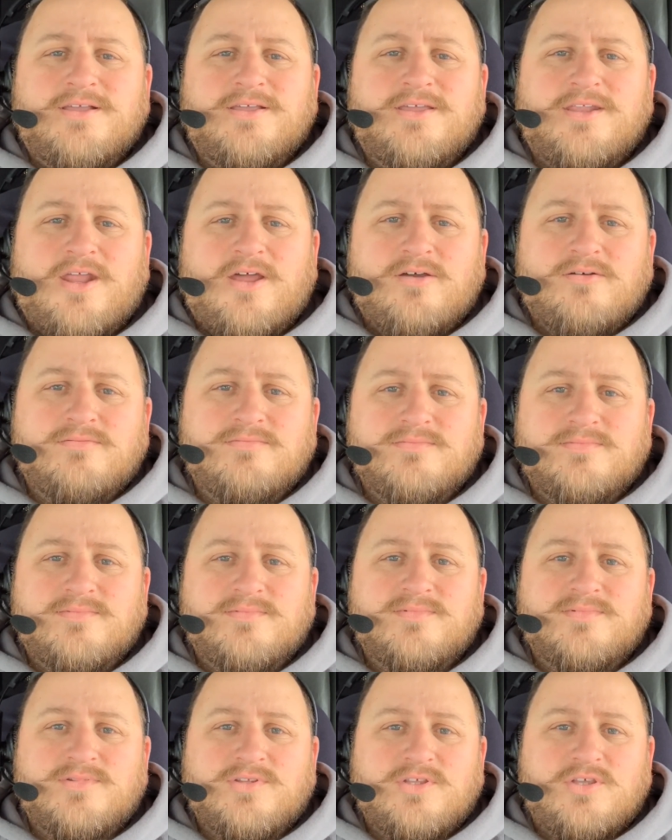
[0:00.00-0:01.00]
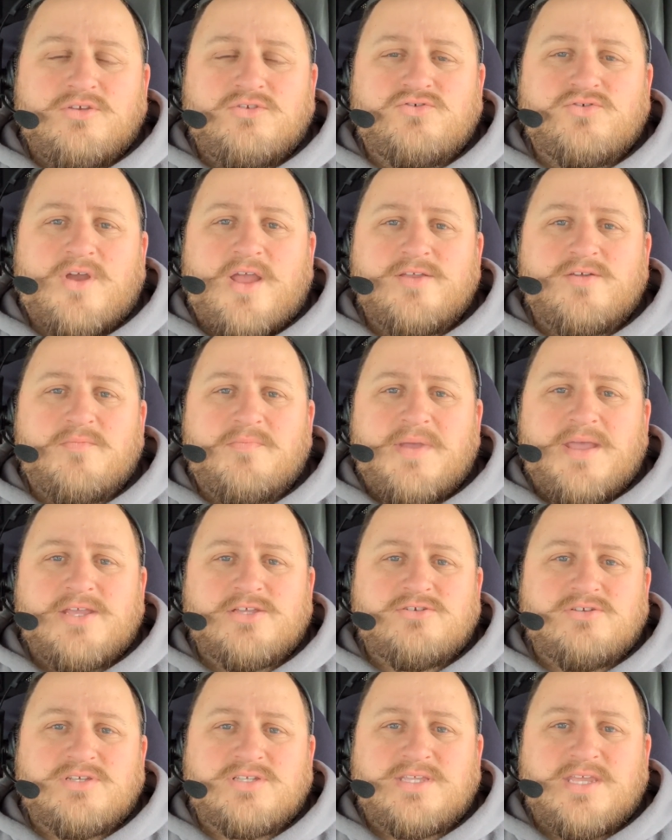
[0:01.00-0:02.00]
You know, you tried your
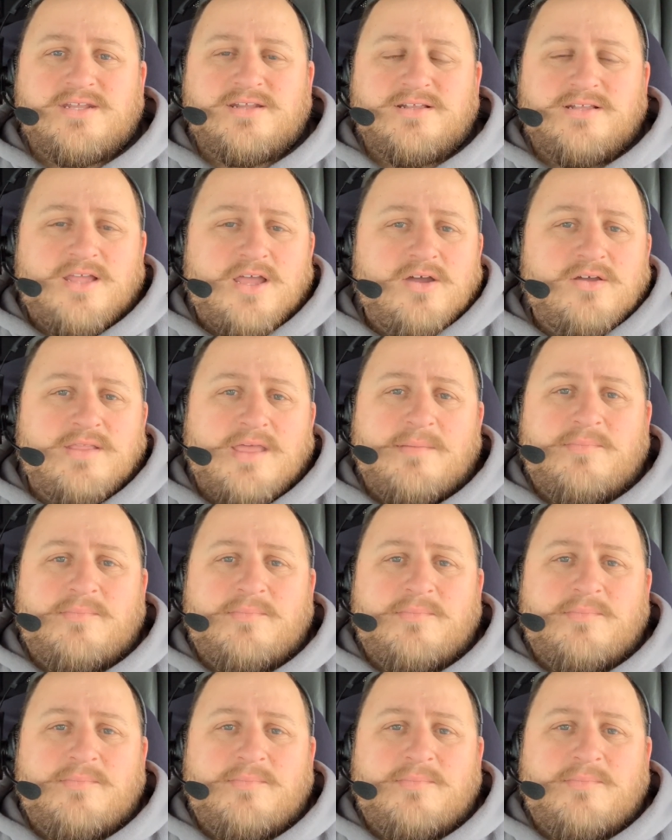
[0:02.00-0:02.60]
best, you said hello,